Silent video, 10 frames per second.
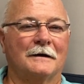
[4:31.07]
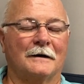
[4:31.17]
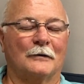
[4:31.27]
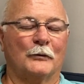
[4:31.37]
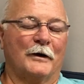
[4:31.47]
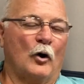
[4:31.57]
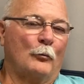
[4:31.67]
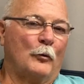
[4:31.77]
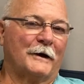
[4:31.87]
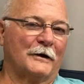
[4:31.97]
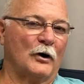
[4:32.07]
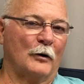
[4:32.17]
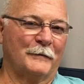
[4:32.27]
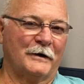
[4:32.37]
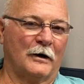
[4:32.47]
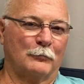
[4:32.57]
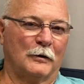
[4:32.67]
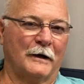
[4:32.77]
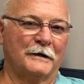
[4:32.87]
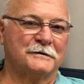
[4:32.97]
We hope we can all meet our
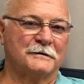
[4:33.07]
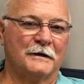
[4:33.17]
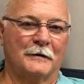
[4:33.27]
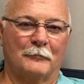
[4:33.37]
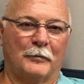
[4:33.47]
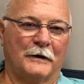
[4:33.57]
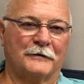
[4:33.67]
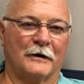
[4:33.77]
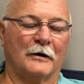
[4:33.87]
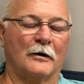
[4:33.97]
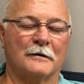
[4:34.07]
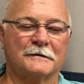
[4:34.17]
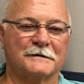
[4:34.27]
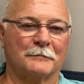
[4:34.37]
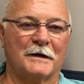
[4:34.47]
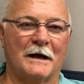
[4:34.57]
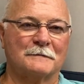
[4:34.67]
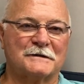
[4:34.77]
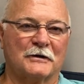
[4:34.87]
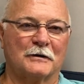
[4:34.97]
pledge, but there are
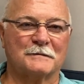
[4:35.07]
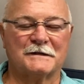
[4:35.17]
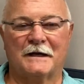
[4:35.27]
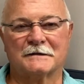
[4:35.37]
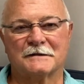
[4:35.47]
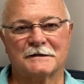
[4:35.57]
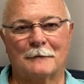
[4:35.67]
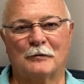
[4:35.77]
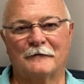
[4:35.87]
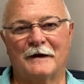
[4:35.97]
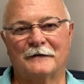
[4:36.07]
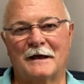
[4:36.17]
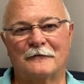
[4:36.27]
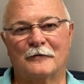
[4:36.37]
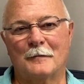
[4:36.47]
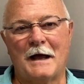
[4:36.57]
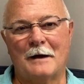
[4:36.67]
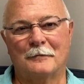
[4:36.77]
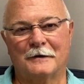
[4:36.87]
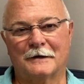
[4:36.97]
sometimes circumstances that prevent that from
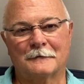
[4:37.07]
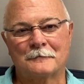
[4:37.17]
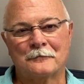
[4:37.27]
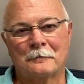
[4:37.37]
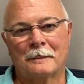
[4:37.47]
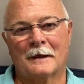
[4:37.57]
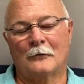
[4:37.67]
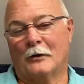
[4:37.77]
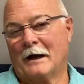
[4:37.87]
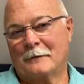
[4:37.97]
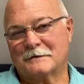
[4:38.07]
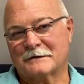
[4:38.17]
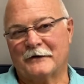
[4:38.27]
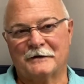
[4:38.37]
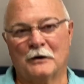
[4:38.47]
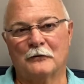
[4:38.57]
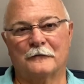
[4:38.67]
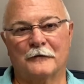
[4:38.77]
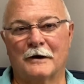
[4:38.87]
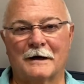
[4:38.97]
happening. What happens if I don't
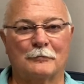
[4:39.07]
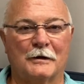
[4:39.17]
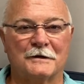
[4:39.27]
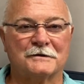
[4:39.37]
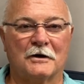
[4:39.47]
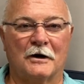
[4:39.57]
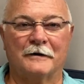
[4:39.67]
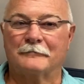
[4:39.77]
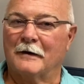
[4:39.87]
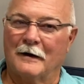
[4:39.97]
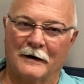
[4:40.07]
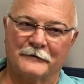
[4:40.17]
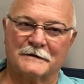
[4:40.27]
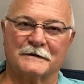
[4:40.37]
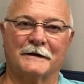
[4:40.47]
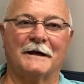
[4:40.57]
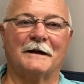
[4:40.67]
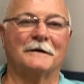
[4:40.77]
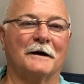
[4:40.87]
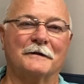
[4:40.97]
fill out a pledge card? Obviously,
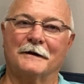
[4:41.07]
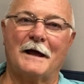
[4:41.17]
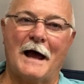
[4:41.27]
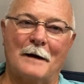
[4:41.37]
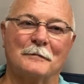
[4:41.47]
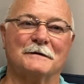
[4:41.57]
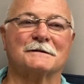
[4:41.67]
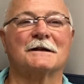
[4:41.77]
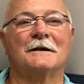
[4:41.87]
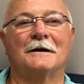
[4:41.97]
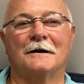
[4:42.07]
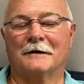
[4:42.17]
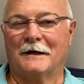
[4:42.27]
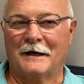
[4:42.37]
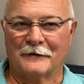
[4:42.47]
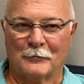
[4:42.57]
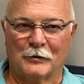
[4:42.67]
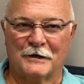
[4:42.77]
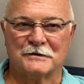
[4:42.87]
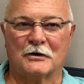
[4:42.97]
again, nothing happens. Again, the
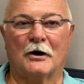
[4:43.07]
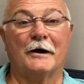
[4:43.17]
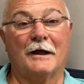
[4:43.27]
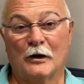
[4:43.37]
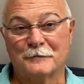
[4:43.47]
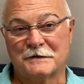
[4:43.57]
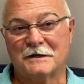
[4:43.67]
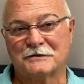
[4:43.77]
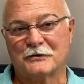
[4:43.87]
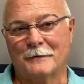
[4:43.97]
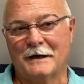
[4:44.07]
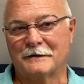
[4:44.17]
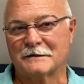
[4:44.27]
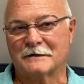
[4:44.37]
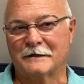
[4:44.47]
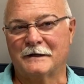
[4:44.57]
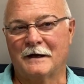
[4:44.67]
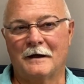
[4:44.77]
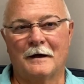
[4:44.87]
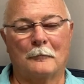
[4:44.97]
pledge card helps us tremendously,
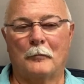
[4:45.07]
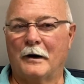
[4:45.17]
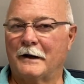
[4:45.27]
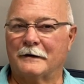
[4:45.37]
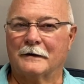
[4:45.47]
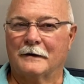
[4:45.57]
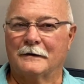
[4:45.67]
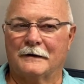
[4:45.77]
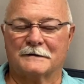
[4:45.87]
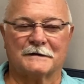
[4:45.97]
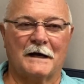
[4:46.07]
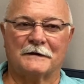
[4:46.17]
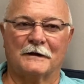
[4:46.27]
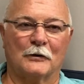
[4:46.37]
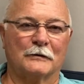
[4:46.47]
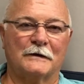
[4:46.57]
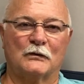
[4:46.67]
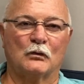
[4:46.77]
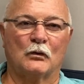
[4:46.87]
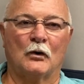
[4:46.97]
but it's not the only
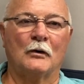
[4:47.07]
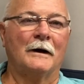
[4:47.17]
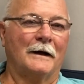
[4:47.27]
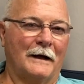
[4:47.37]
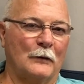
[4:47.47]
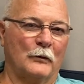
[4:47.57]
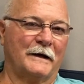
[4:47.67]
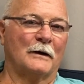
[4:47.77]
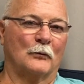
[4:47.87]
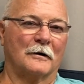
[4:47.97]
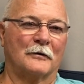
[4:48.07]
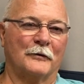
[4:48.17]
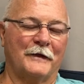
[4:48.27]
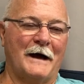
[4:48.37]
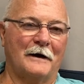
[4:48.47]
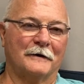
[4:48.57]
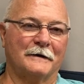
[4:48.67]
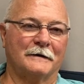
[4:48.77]
tool, and we can work without it.